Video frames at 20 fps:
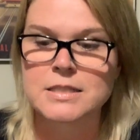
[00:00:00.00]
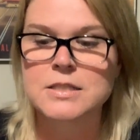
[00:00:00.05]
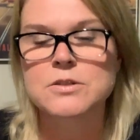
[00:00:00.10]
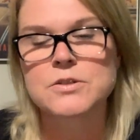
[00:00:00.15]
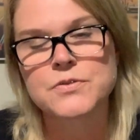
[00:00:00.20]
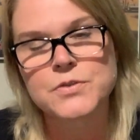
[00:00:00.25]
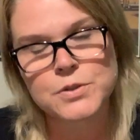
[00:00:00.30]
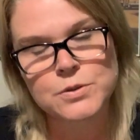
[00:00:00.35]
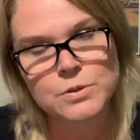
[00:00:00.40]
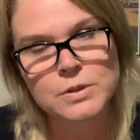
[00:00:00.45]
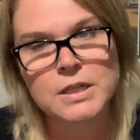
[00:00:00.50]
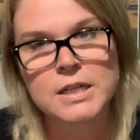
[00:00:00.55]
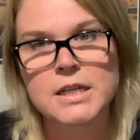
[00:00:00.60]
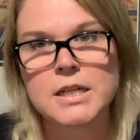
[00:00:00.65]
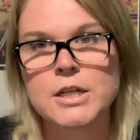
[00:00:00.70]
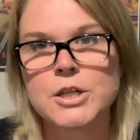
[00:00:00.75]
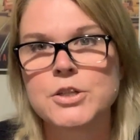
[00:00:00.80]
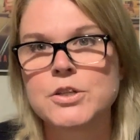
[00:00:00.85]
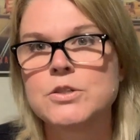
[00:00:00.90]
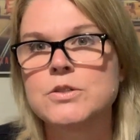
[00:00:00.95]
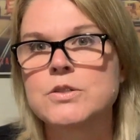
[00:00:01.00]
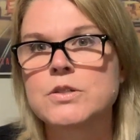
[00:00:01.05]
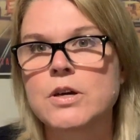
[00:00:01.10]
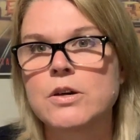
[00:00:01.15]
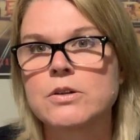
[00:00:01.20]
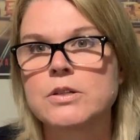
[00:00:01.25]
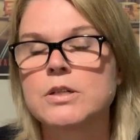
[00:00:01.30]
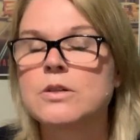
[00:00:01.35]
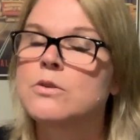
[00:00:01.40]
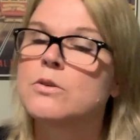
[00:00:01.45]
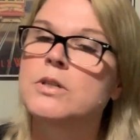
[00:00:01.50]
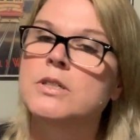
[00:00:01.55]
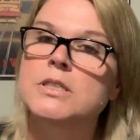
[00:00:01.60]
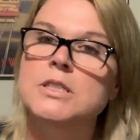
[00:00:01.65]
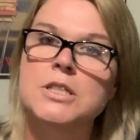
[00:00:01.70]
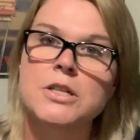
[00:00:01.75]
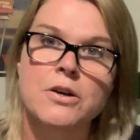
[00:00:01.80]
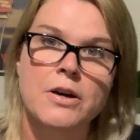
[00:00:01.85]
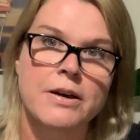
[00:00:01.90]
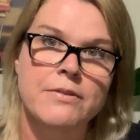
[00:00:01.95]
So if you use coconut oil
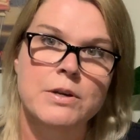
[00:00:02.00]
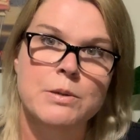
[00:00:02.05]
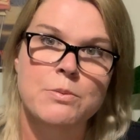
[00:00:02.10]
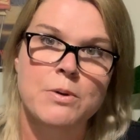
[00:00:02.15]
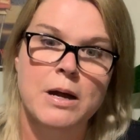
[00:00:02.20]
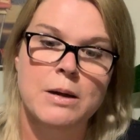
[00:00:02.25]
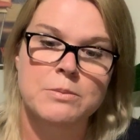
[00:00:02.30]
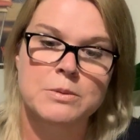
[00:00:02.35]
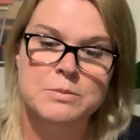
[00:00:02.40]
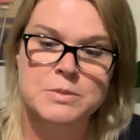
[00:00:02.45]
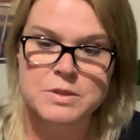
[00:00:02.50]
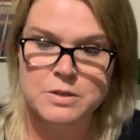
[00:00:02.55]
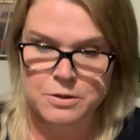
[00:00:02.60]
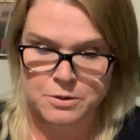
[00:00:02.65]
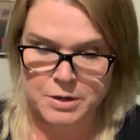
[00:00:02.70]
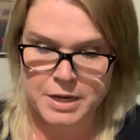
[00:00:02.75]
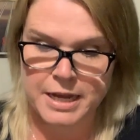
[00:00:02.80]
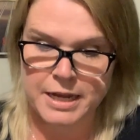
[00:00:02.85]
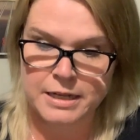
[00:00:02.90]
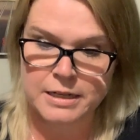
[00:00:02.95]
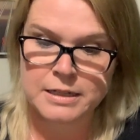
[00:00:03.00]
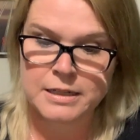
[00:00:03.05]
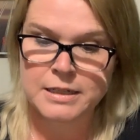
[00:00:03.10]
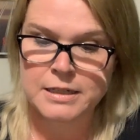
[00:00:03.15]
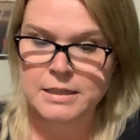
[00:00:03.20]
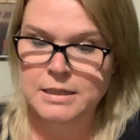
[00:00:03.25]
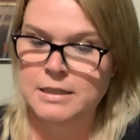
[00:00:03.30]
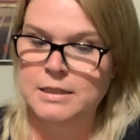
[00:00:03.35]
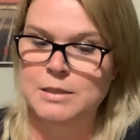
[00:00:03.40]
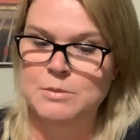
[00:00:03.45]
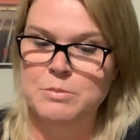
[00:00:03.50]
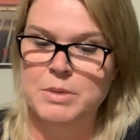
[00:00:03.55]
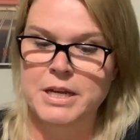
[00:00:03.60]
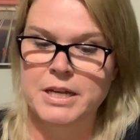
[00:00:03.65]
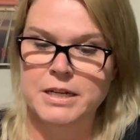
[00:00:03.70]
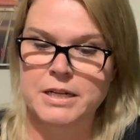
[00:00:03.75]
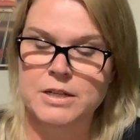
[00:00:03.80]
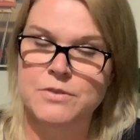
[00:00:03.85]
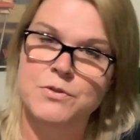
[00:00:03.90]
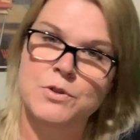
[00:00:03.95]
and you don't have any problems, okay.
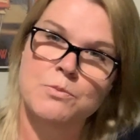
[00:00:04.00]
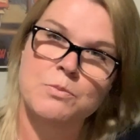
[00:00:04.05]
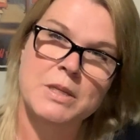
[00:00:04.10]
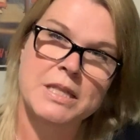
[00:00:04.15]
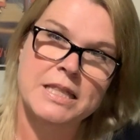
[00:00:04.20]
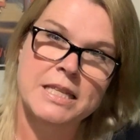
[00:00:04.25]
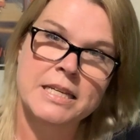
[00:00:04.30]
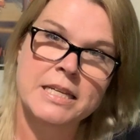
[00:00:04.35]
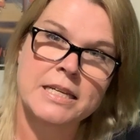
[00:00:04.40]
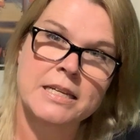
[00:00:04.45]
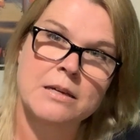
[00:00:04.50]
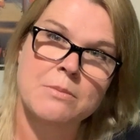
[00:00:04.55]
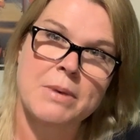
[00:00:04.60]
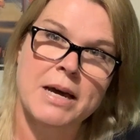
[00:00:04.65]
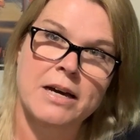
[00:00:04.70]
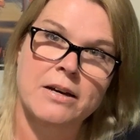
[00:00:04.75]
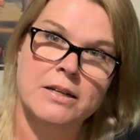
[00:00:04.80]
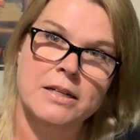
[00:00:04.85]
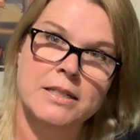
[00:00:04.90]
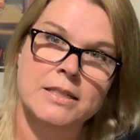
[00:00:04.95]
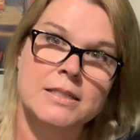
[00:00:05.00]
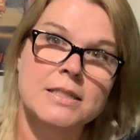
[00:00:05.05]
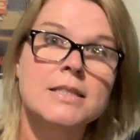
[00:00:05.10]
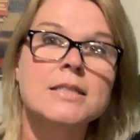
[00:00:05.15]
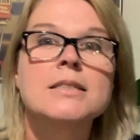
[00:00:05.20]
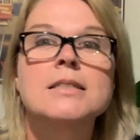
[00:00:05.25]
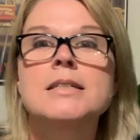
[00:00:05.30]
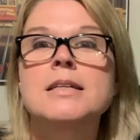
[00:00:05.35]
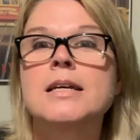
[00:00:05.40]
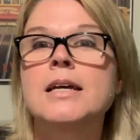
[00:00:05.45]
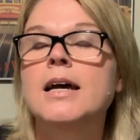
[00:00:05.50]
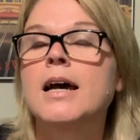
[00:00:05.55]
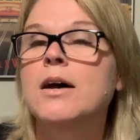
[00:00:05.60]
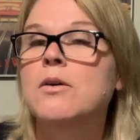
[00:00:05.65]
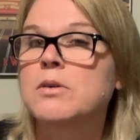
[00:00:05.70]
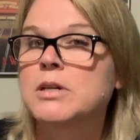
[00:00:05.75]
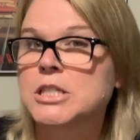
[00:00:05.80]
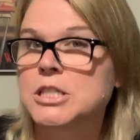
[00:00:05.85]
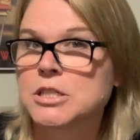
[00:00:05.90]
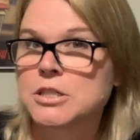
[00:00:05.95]
But if you've been thinking about it,
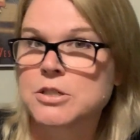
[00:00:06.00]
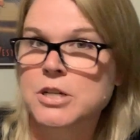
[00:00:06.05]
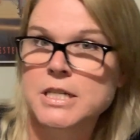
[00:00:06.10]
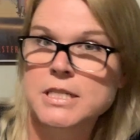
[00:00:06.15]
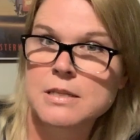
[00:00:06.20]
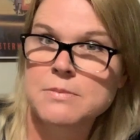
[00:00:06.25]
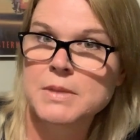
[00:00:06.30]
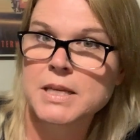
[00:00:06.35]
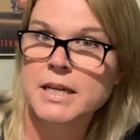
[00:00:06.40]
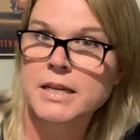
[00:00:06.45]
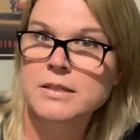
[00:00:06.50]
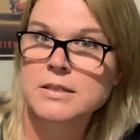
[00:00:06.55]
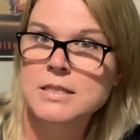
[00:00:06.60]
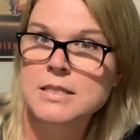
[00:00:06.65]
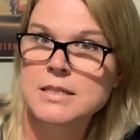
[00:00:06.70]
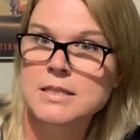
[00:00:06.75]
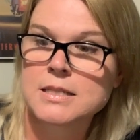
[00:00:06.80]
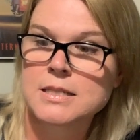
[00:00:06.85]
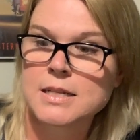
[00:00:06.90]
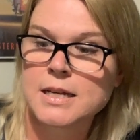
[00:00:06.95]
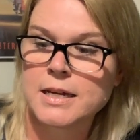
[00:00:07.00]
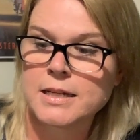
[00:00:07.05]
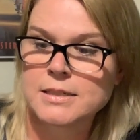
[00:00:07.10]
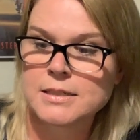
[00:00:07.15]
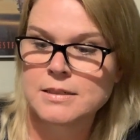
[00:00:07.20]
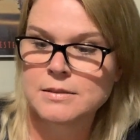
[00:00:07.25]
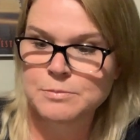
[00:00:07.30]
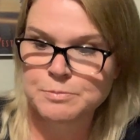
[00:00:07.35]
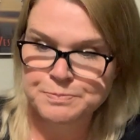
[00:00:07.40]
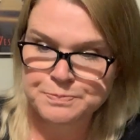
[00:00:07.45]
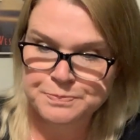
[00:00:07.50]
I want you to try something else instead.